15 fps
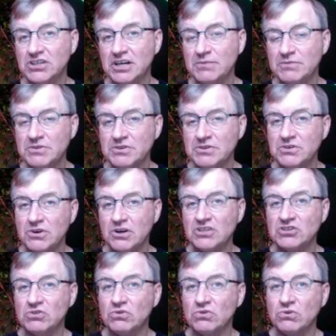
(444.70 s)
up with you
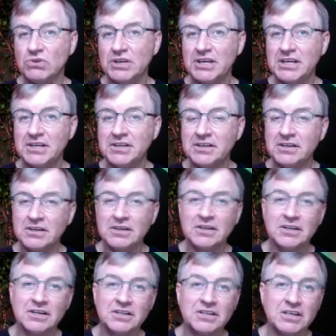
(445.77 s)
guys all in
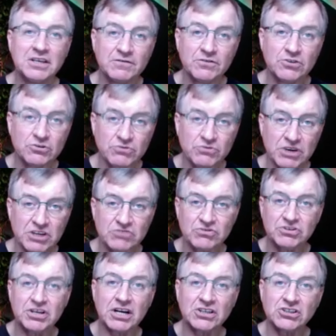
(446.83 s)
the food
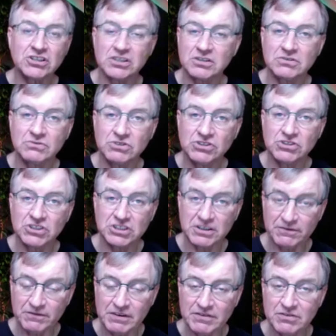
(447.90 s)
reintroduction, which is
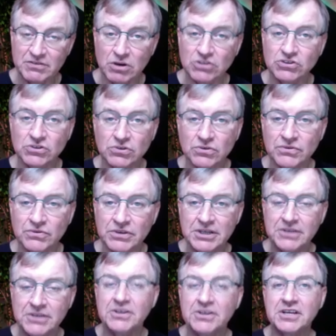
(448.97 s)
the 5th module
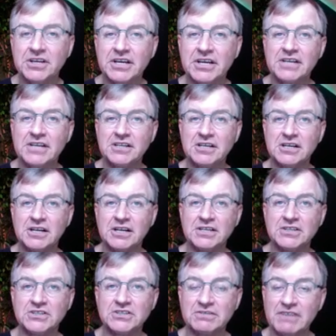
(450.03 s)
in the Candida
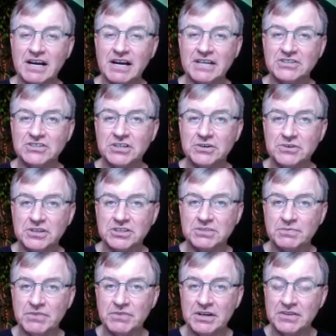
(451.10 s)
Cleanse Advanced series.
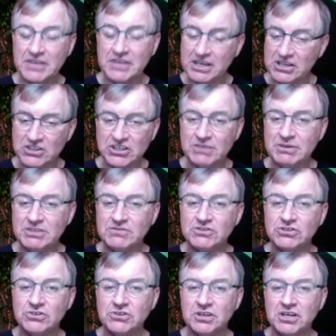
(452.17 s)
Thank you so much for
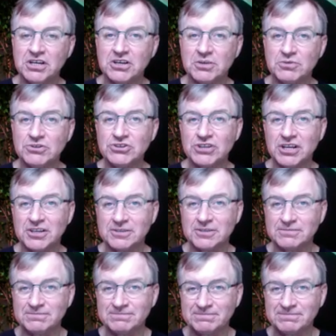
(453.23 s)
tuning in. I appreciate it.